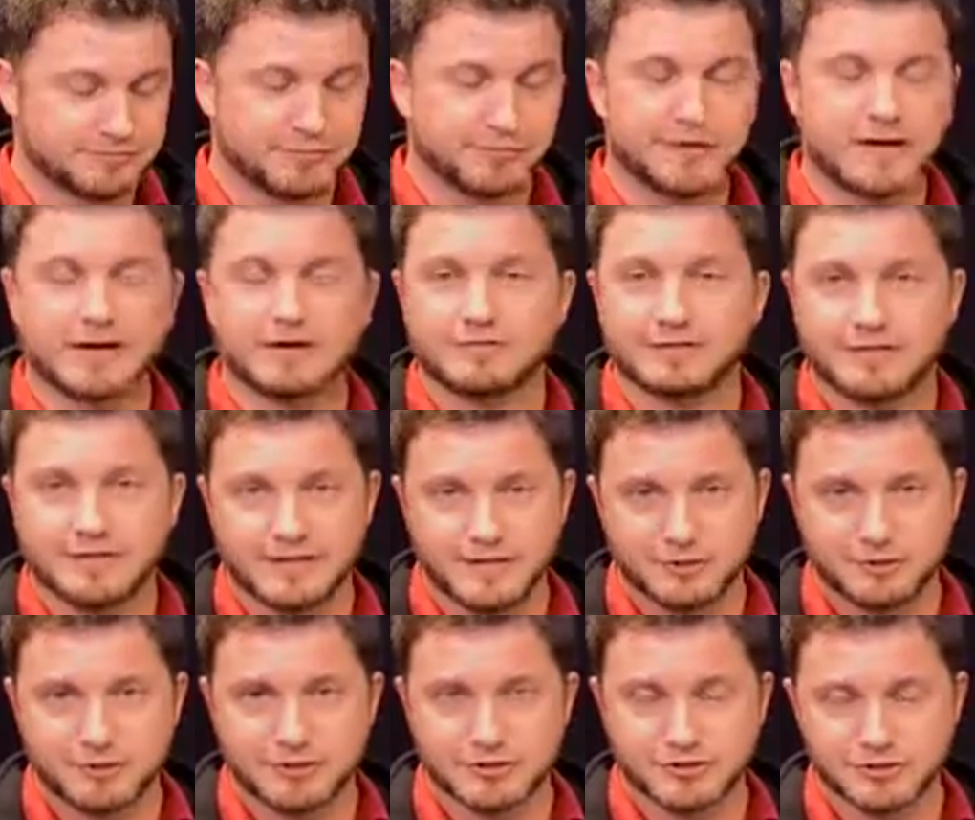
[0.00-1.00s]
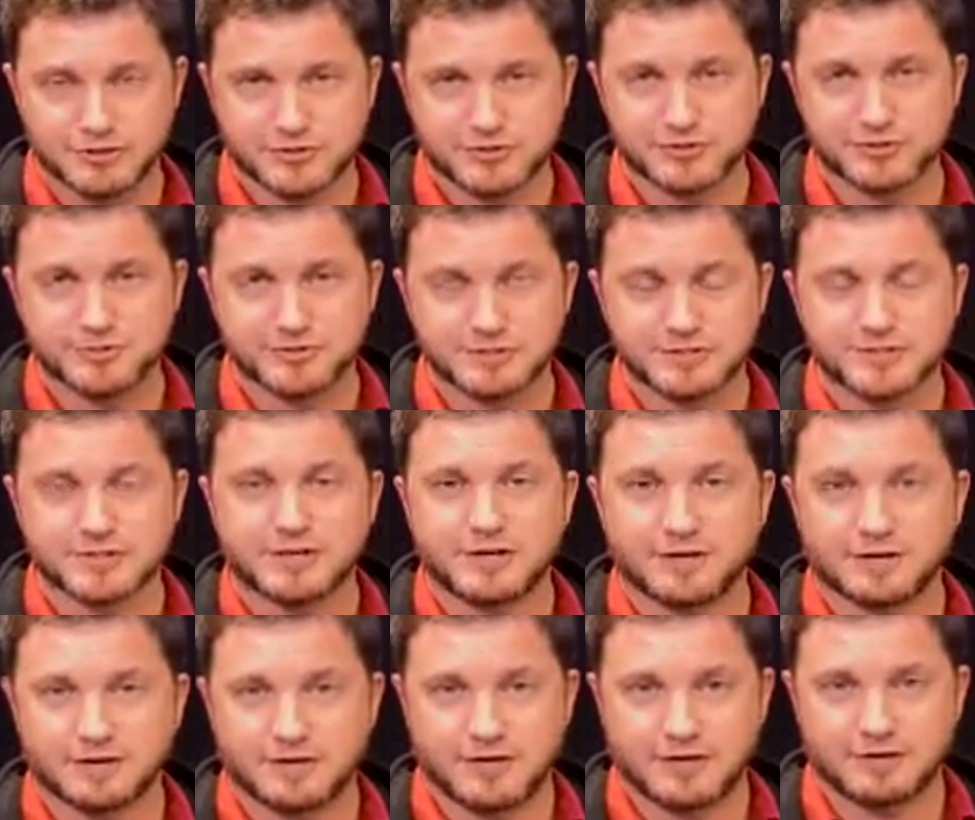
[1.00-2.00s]
have any questions, please call
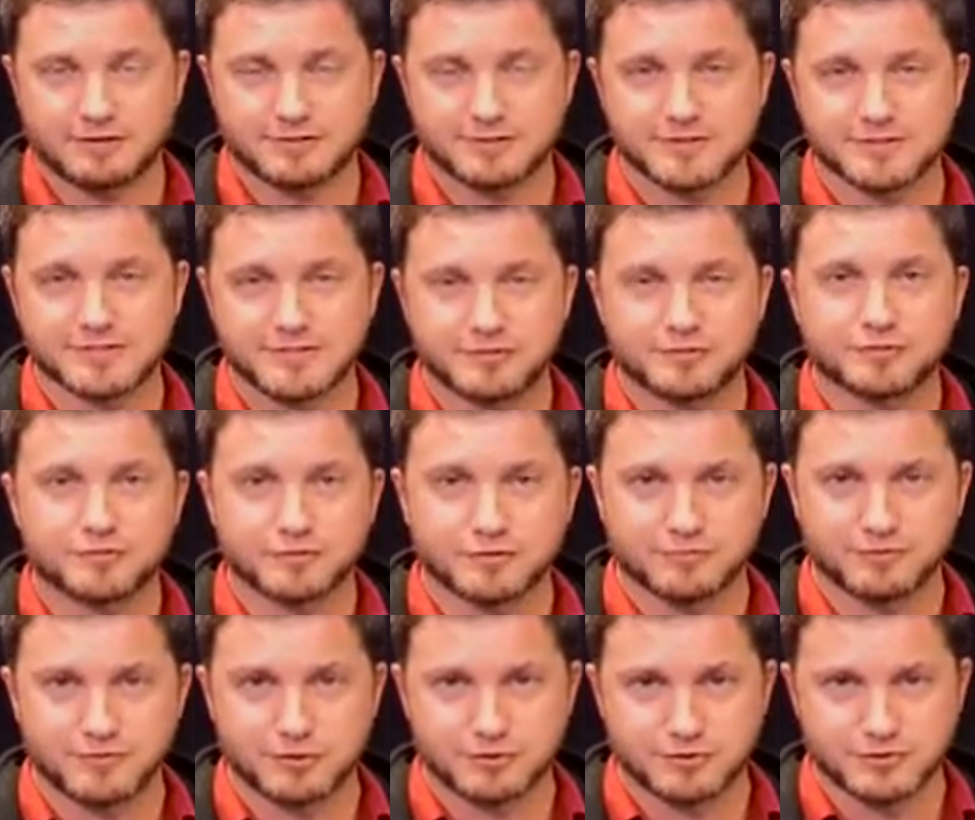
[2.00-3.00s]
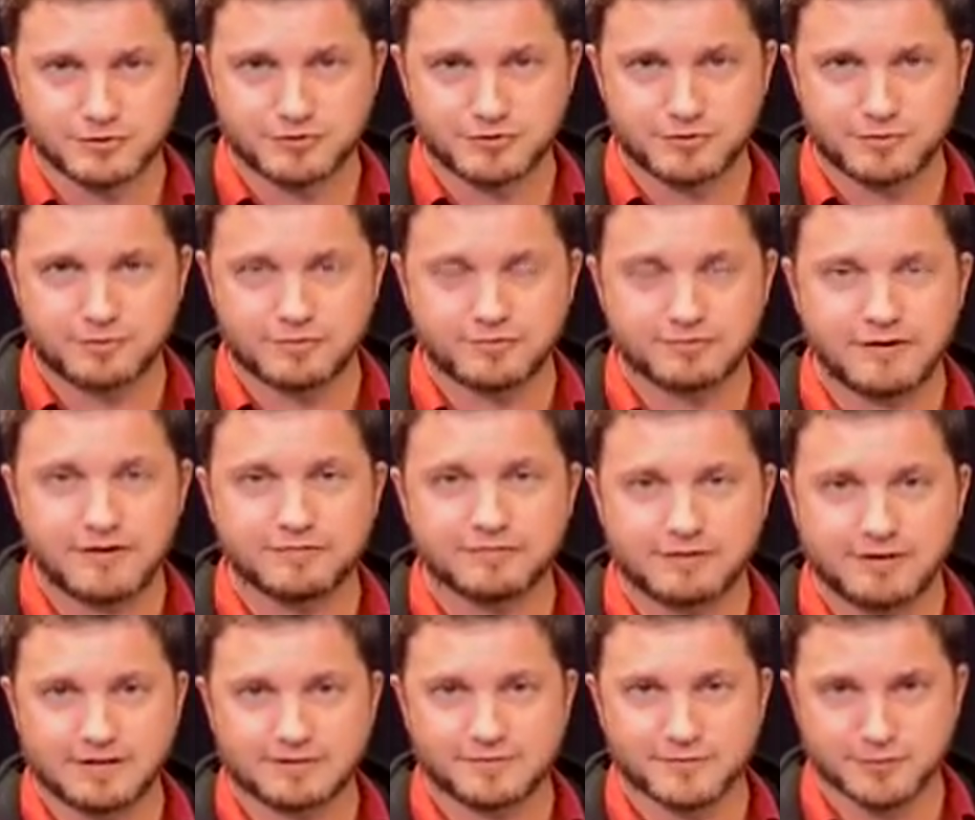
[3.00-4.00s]
our office at
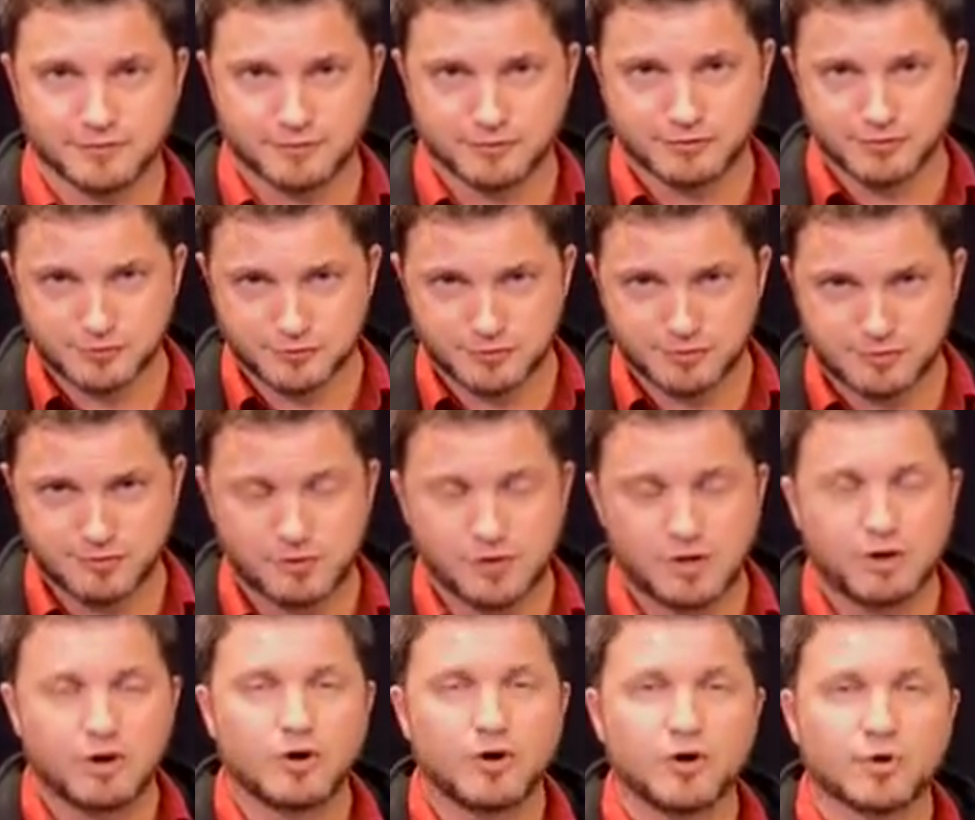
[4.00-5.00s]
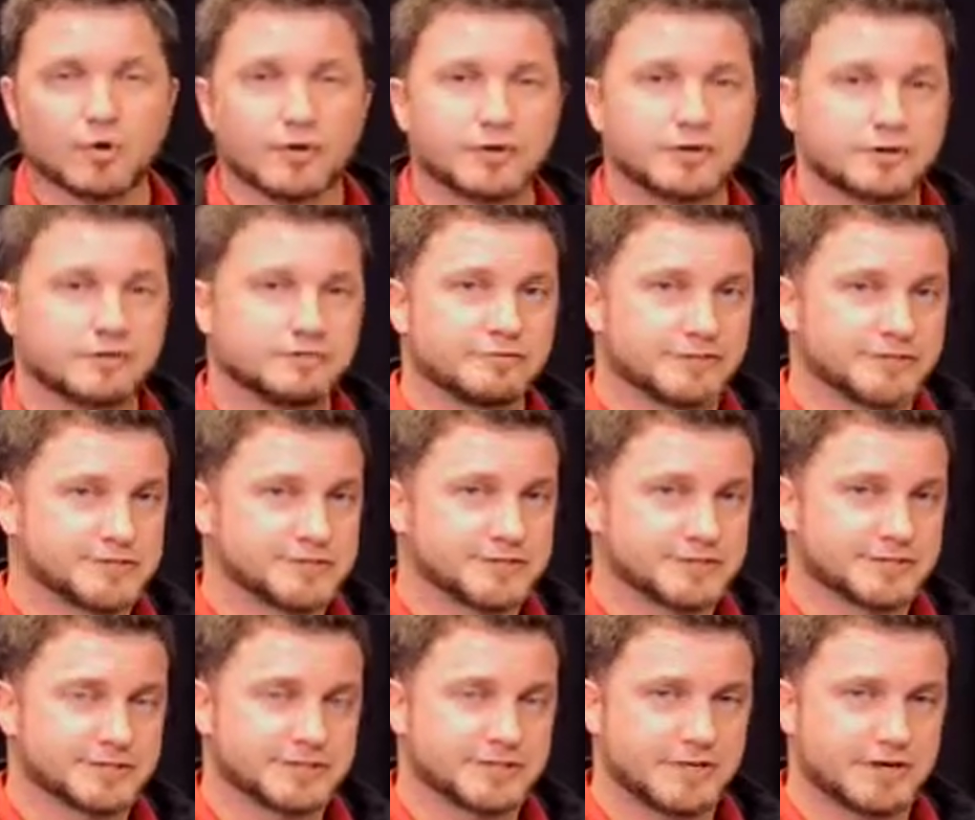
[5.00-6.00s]
442-5502, or you can visit
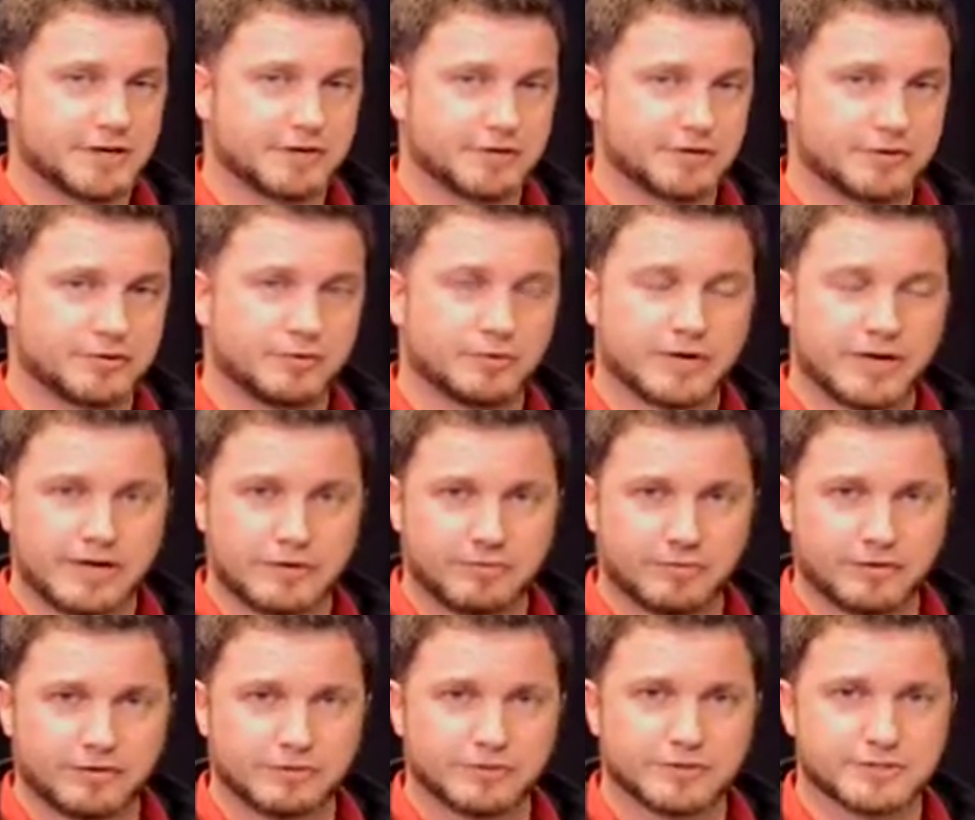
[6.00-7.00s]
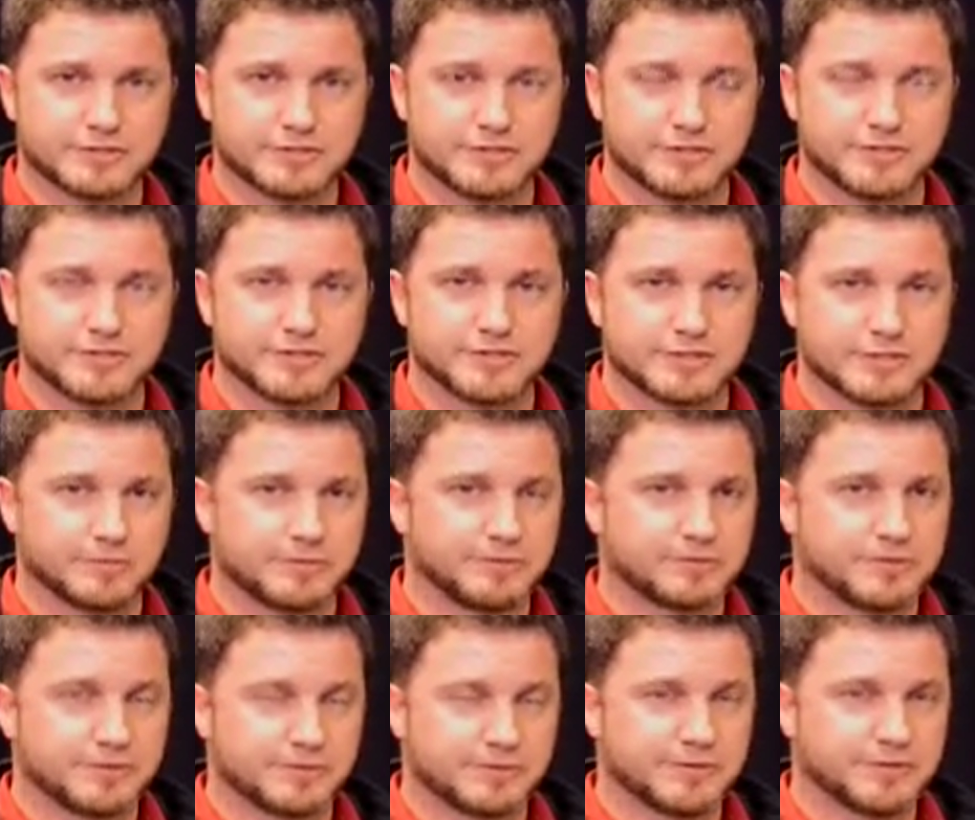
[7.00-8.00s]
us on the web, which is
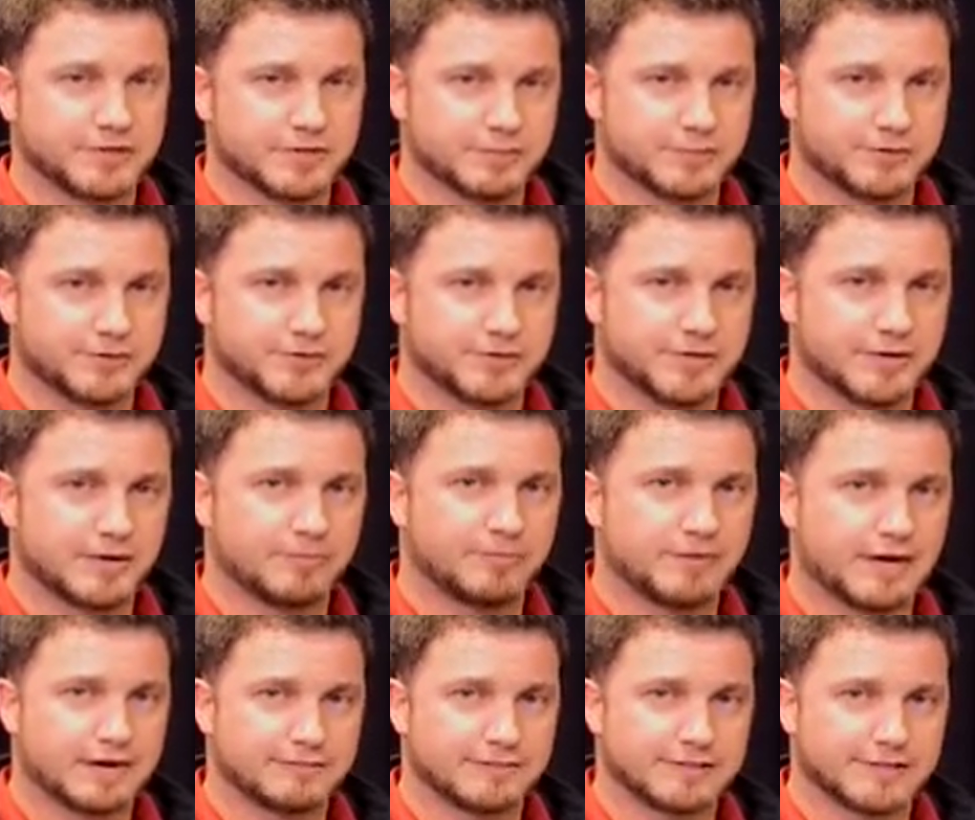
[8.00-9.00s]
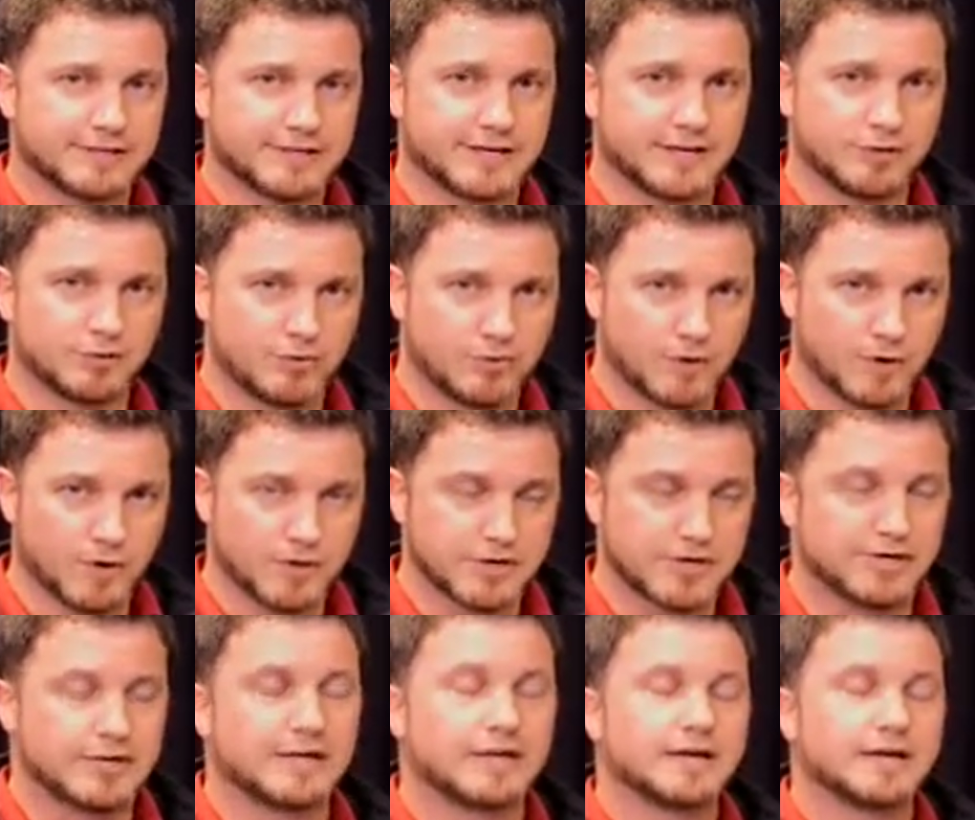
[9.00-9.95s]
www.bavnah.org.